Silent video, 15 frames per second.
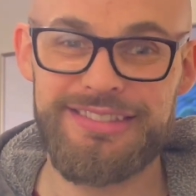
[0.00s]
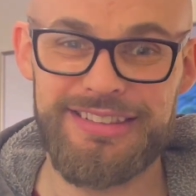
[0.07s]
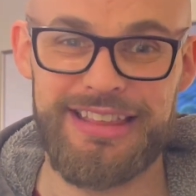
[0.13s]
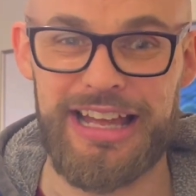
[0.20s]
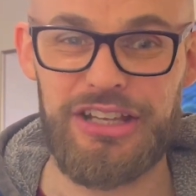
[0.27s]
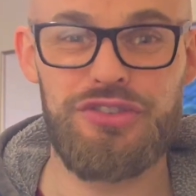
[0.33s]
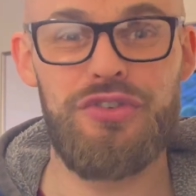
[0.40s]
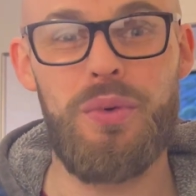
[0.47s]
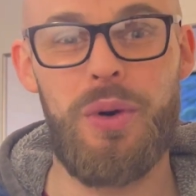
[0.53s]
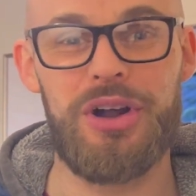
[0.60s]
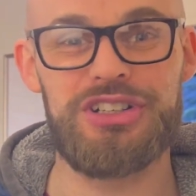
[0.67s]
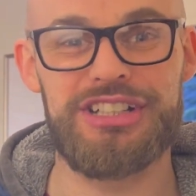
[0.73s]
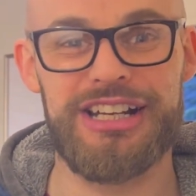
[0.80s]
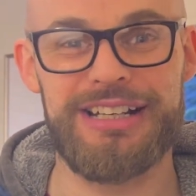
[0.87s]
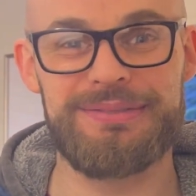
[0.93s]
Thank you for
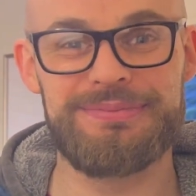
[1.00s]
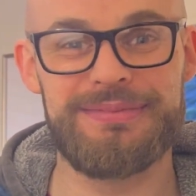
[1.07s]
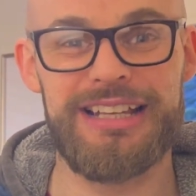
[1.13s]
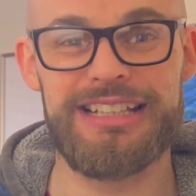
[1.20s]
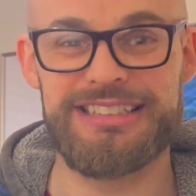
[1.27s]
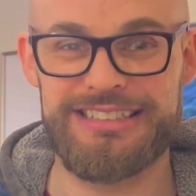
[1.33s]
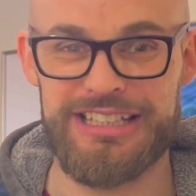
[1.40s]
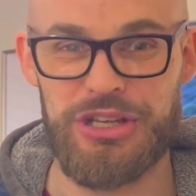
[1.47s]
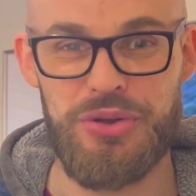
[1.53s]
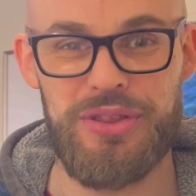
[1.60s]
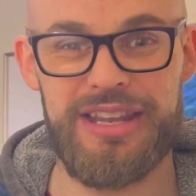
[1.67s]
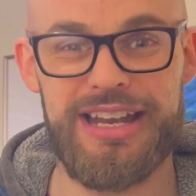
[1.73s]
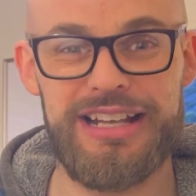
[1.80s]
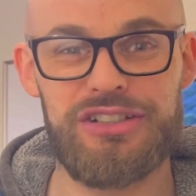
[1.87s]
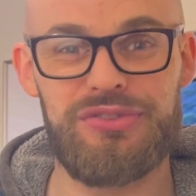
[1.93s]
watching, and see you
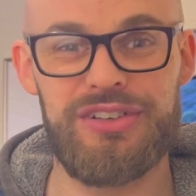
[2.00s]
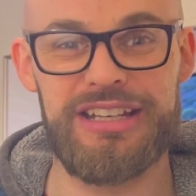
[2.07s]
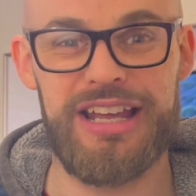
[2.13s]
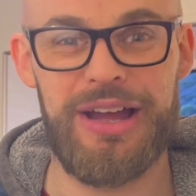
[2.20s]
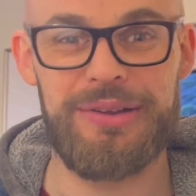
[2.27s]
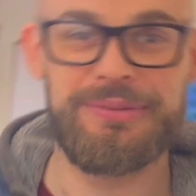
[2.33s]
in the next video.